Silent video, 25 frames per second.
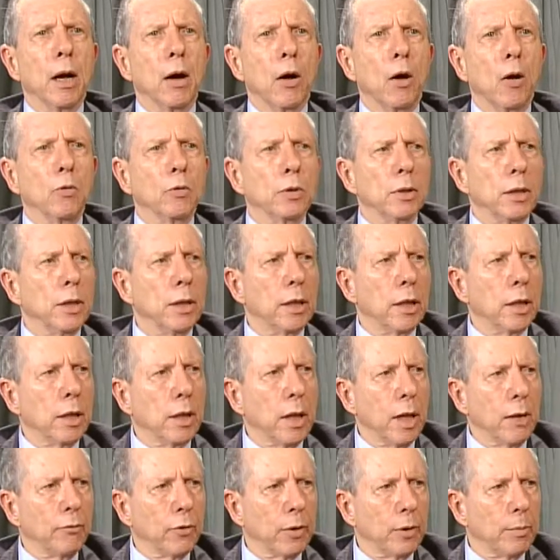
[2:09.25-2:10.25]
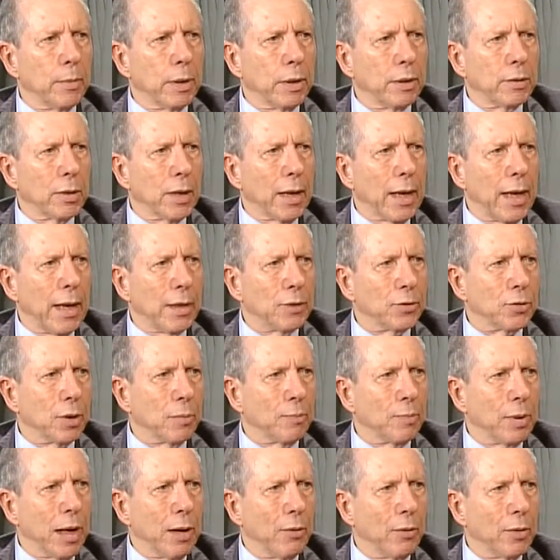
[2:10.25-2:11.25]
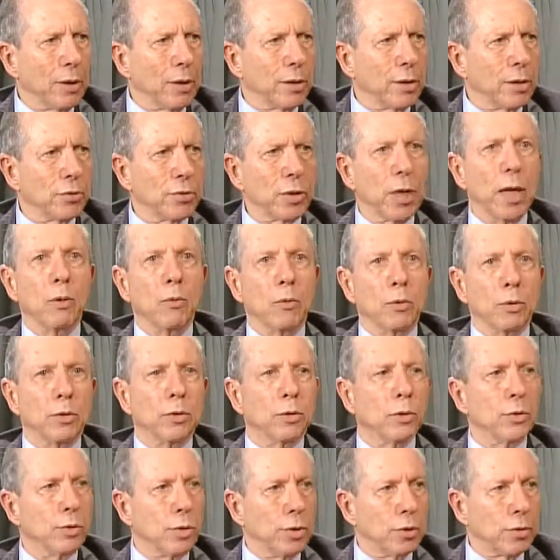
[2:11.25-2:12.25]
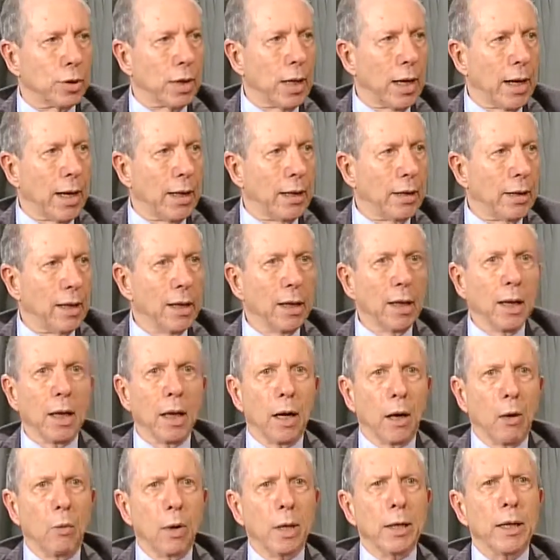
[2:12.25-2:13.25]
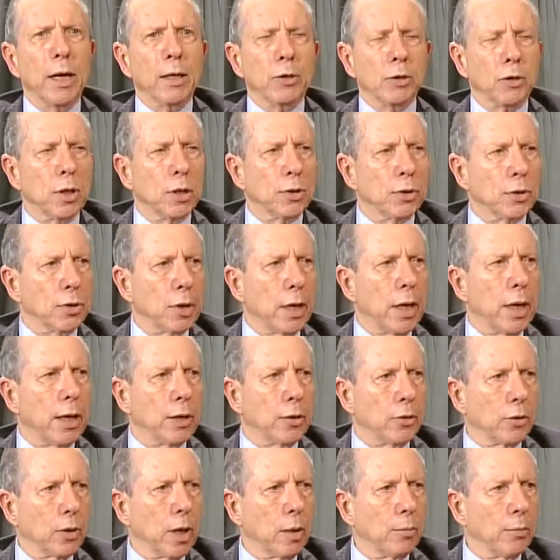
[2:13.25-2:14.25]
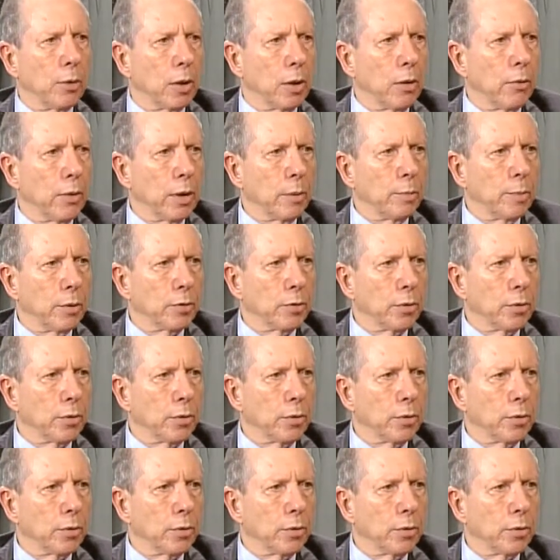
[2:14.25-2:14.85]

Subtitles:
Only the government has the power to decide. Oh well, yes, this is a hate crime. We're going to pursue this.